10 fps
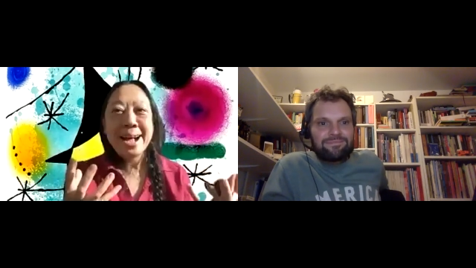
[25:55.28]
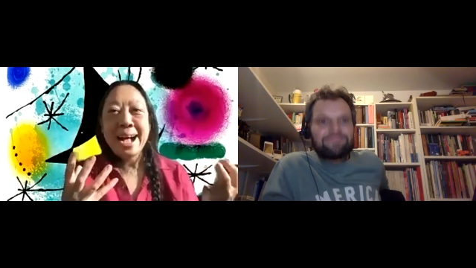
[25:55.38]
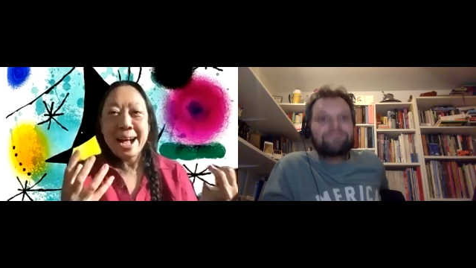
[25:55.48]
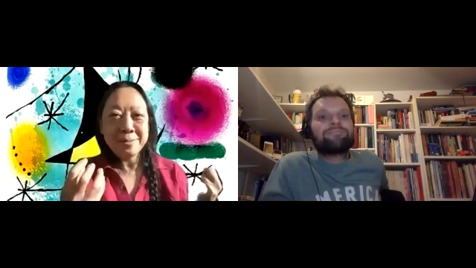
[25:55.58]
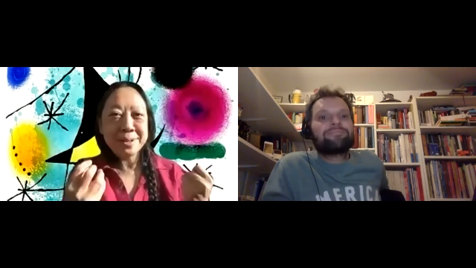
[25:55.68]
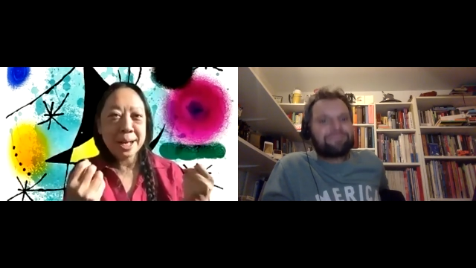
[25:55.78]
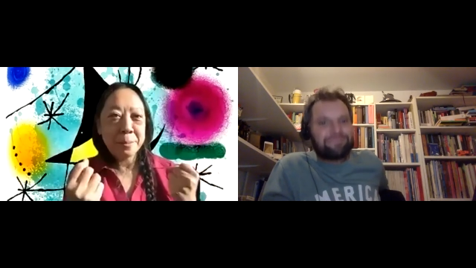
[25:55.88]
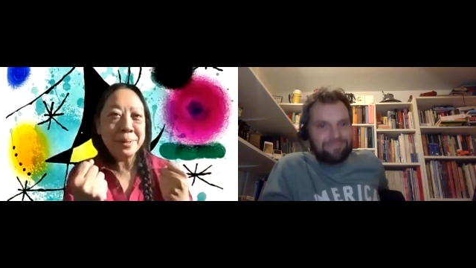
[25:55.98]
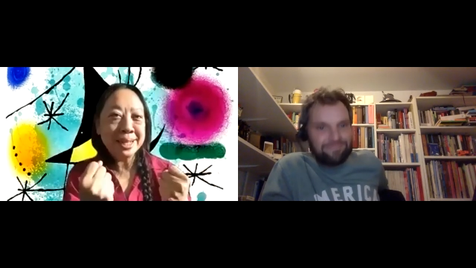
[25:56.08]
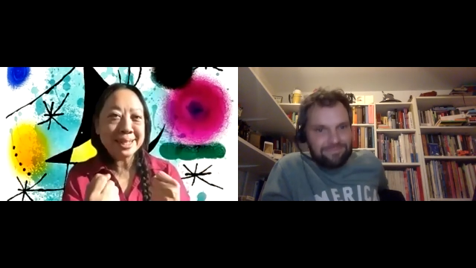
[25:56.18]
Speaker 1: having
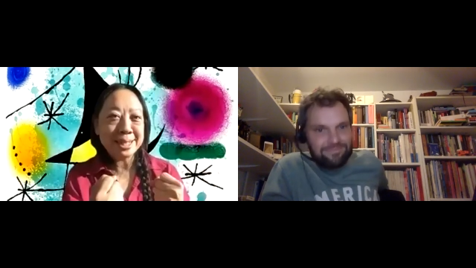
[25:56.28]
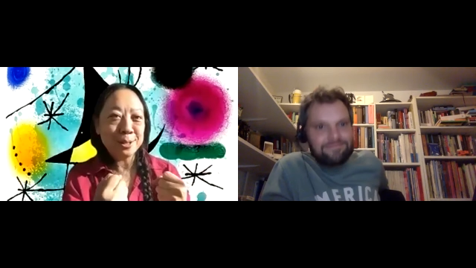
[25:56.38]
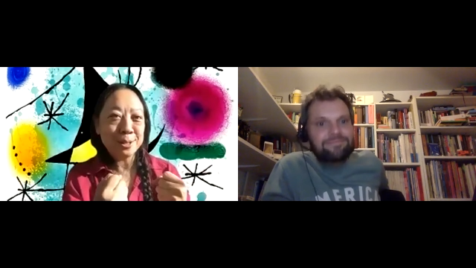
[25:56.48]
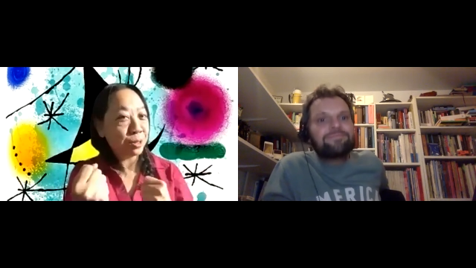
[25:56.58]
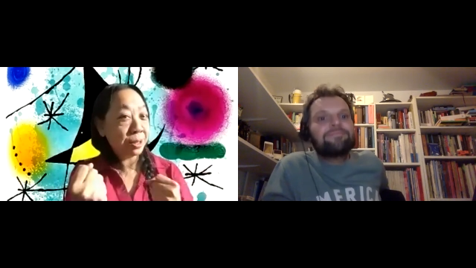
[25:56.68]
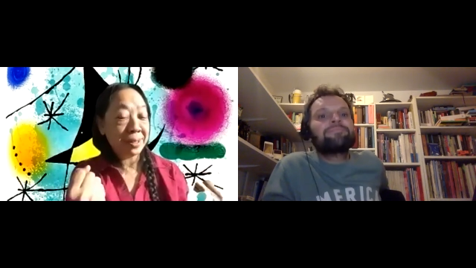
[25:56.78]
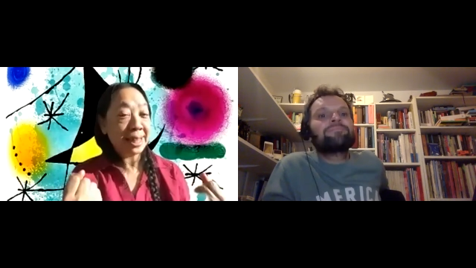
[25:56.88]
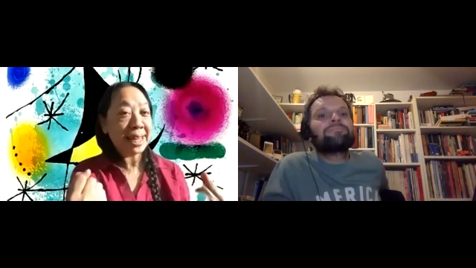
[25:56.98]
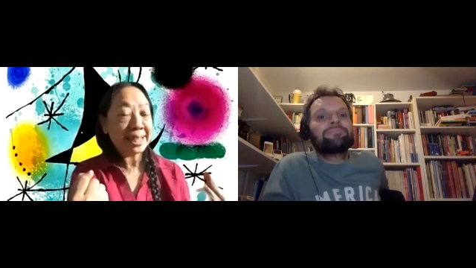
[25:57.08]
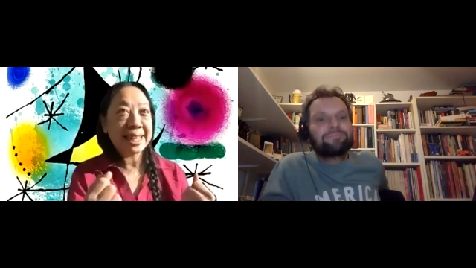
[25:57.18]
ability to do different
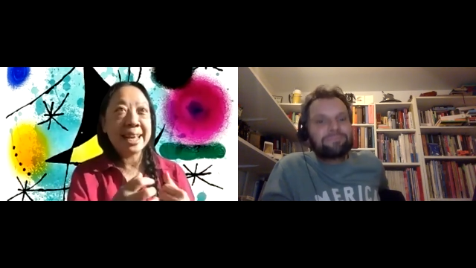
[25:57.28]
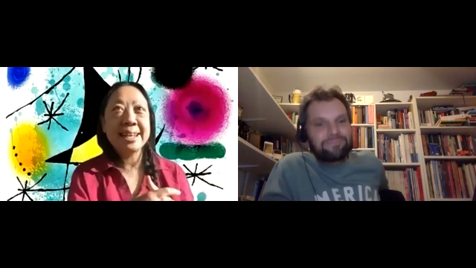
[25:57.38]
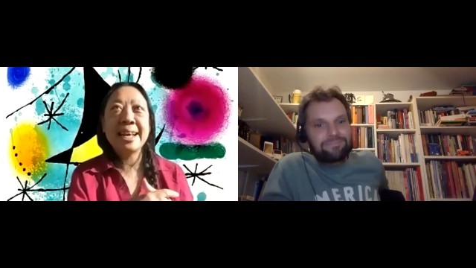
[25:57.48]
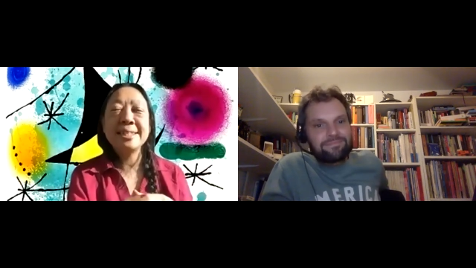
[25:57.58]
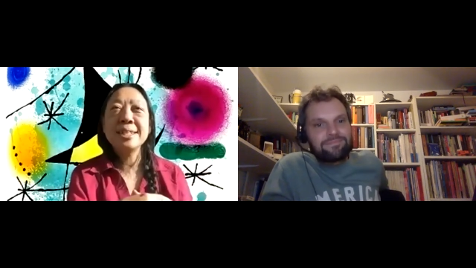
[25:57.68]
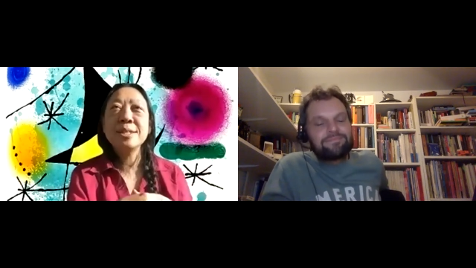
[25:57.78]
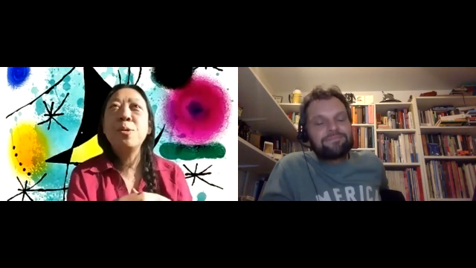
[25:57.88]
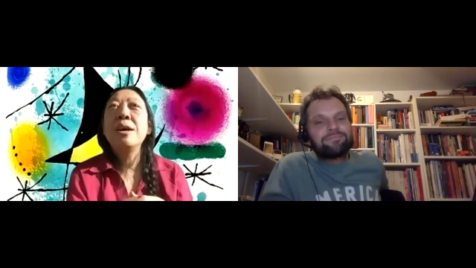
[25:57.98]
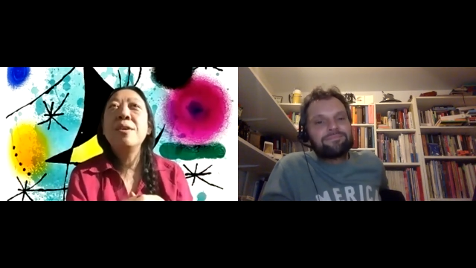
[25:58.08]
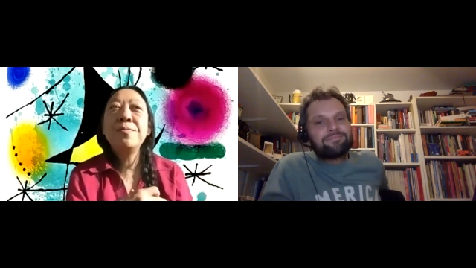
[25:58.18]
things. And I think
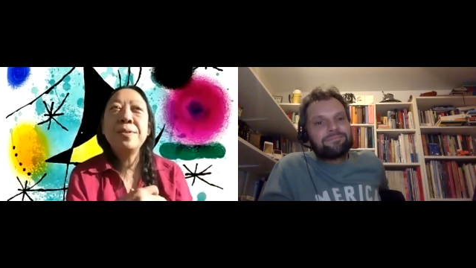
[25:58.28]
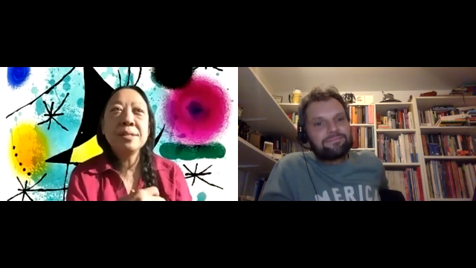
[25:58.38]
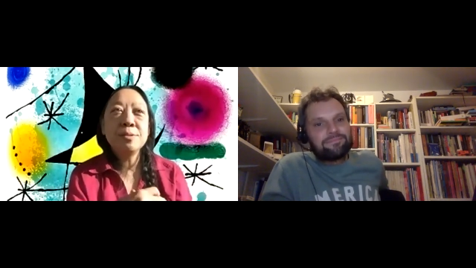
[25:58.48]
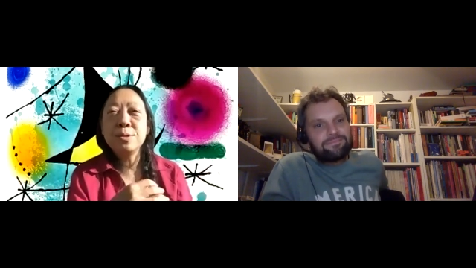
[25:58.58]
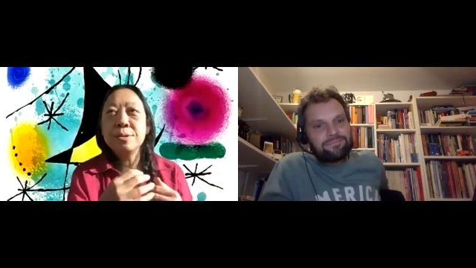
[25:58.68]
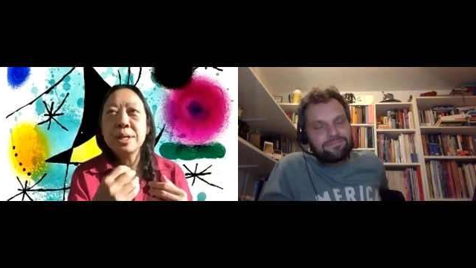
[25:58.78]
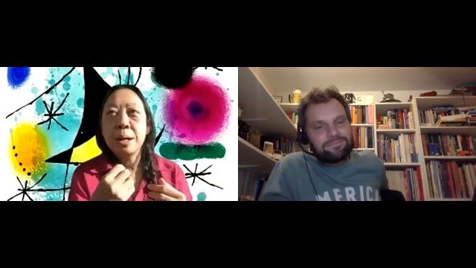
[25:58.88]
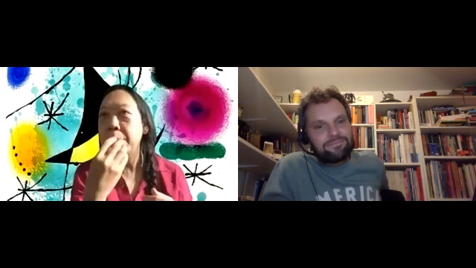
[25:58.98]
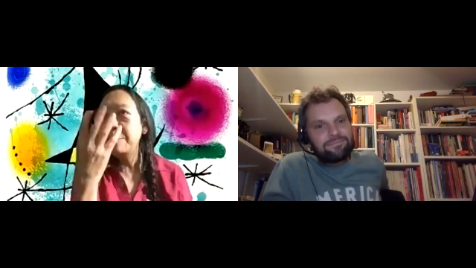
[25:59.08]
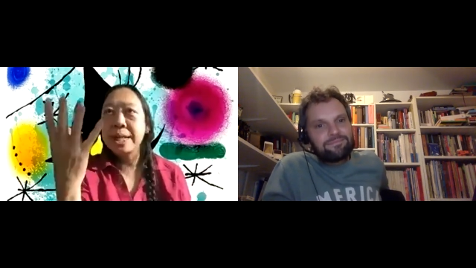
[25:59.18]
quite often we will come
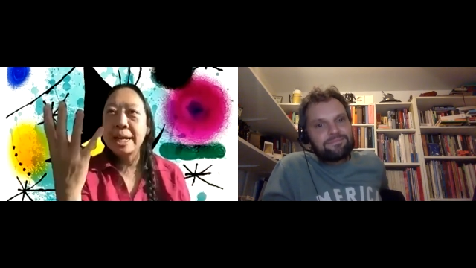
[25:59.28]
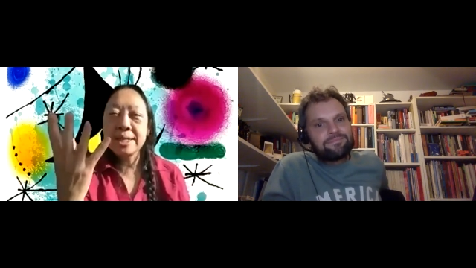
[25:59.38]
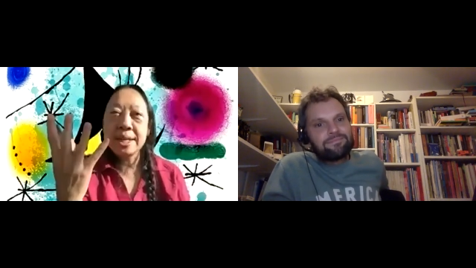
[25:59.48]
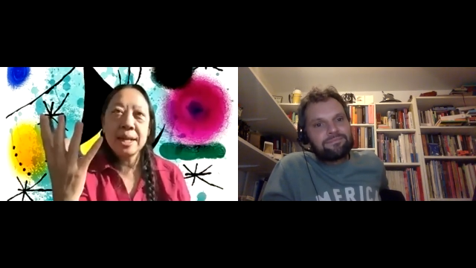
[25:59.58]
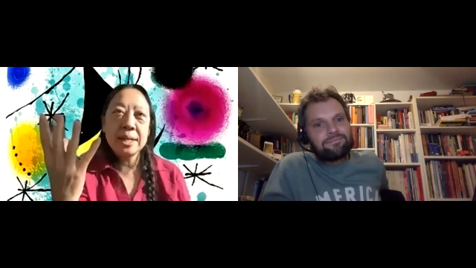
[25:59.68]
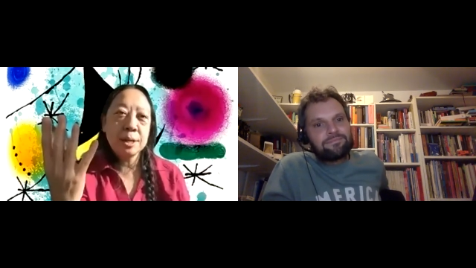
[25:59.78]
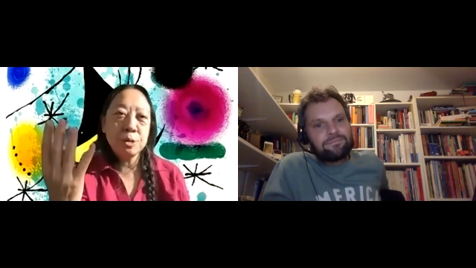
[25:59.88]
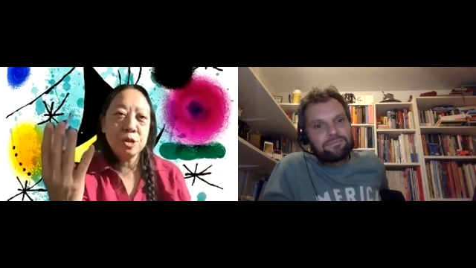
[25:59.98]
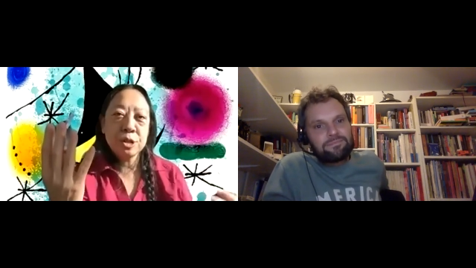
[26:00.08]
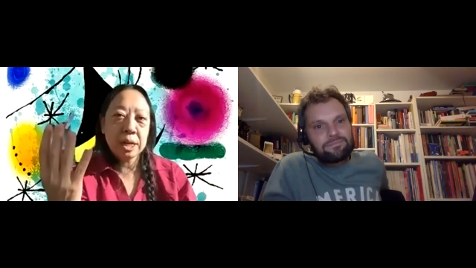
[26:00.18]
up with the idea and then we
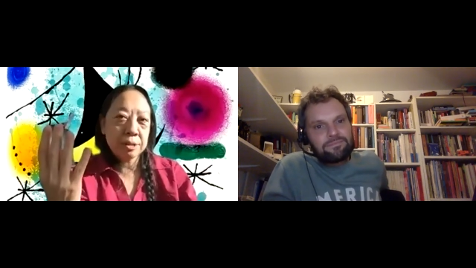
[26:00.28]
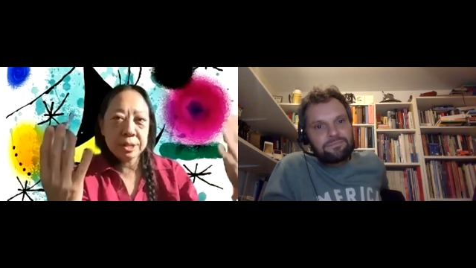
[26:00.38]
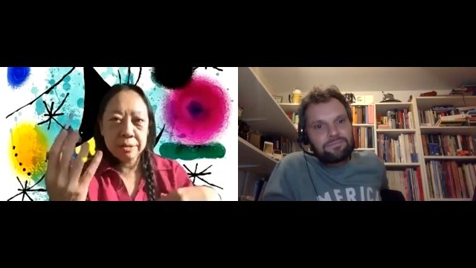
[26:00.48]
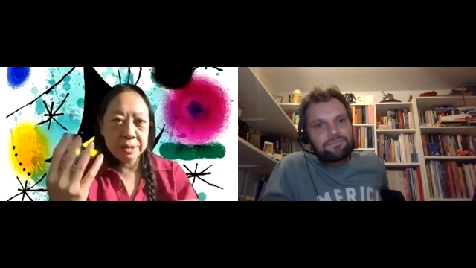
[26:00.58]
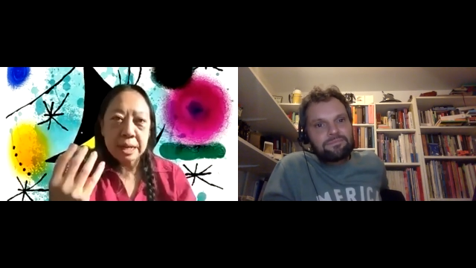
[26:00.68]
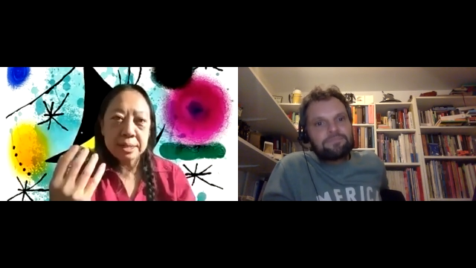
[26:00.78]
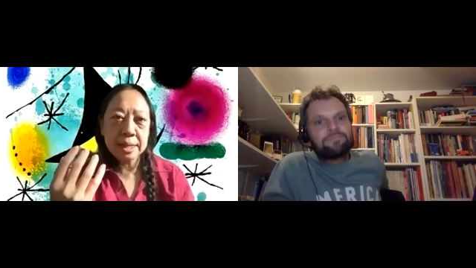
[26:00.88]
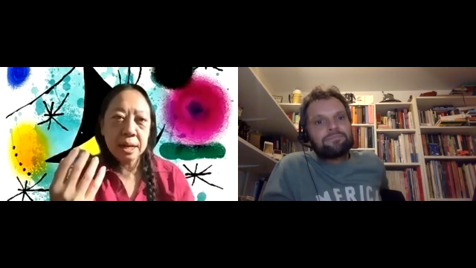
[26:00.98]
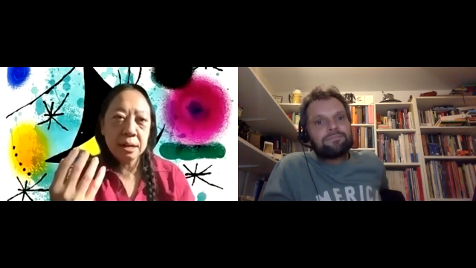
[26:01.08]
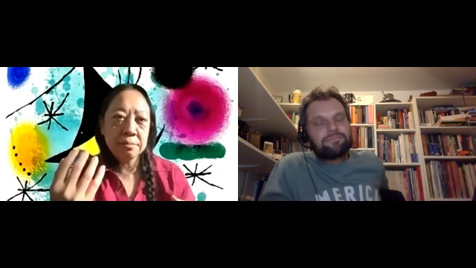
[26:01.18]
shut ourselves down and say,
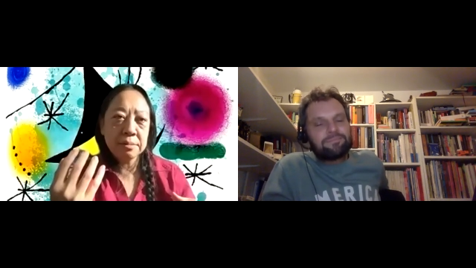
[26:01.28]
oh, that's